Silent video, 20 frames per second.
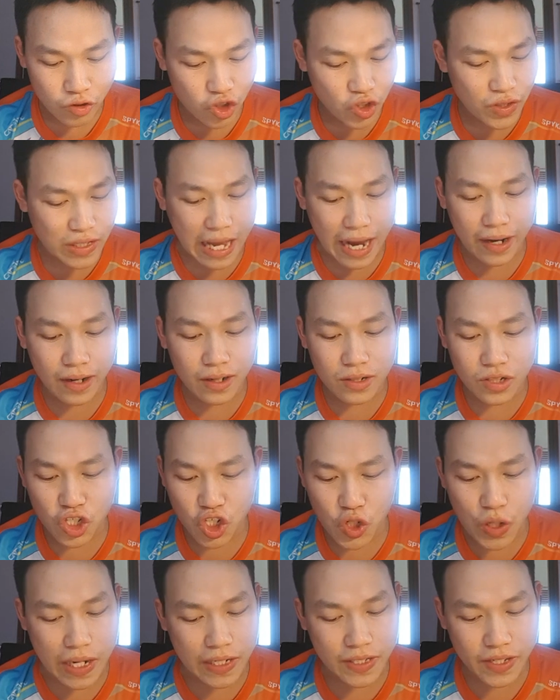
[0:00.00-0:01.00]

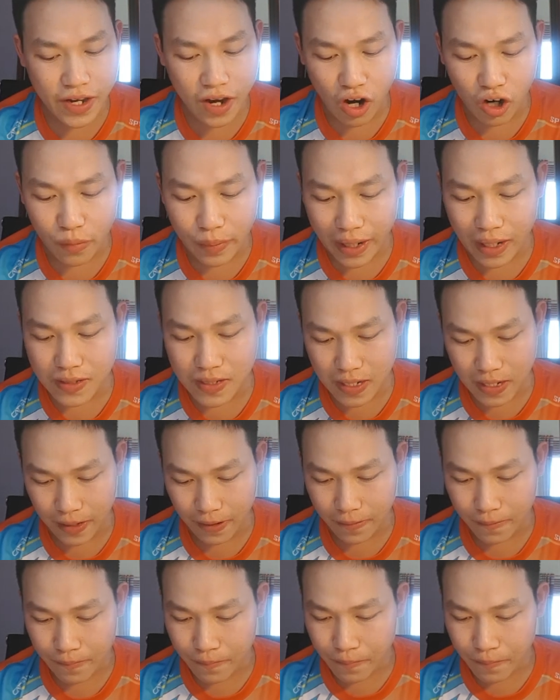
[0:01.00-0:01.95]
Second, trust your ability.